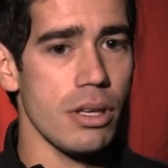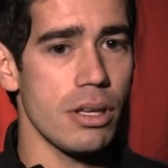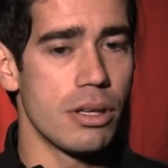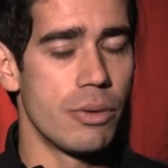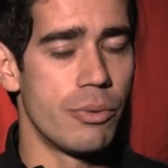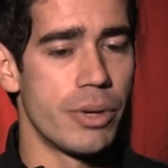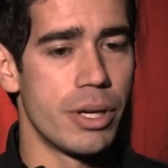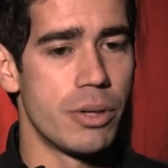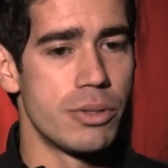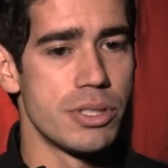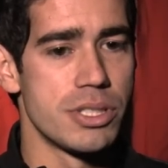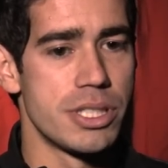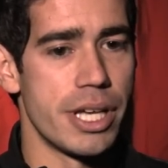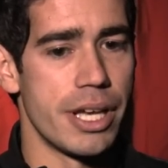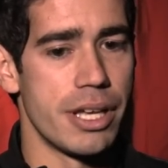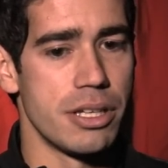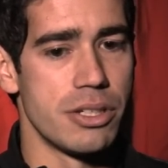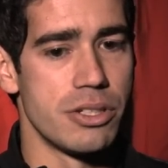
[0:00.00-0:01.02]
when I was
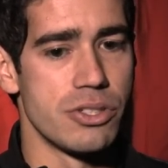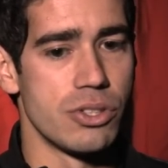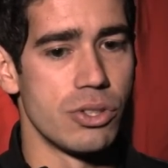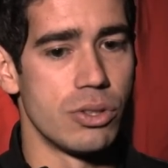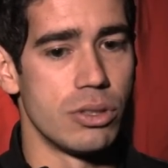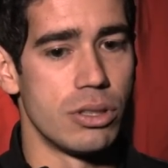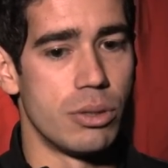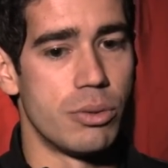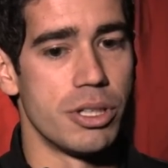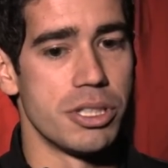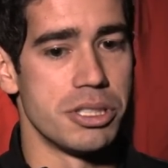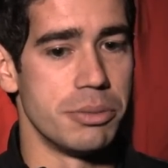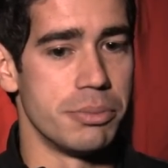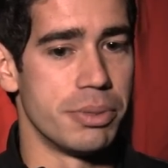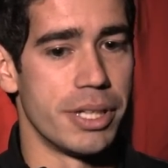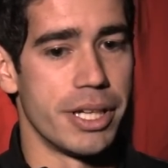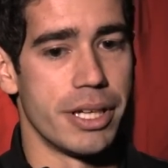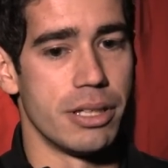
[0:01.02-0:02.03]
10 years old, I watched him
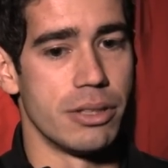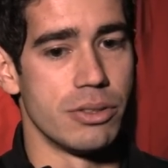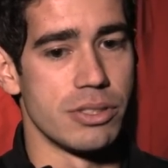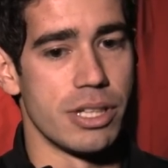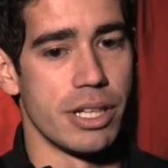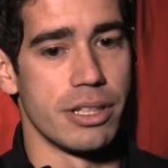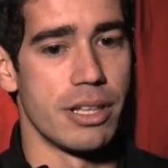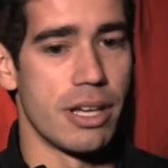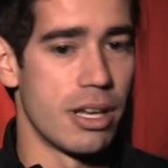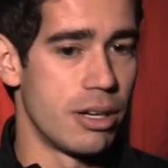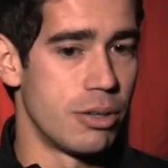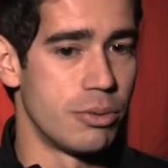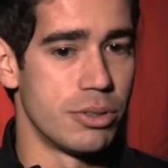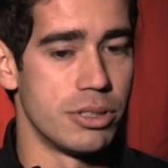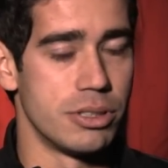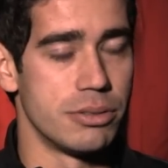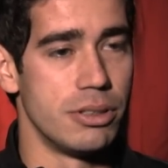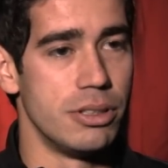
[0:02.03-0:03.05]
play and I was like, Dad, I
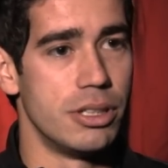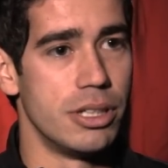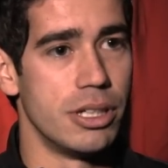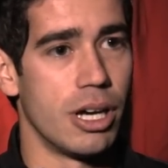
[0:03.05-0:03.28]
wanted to learn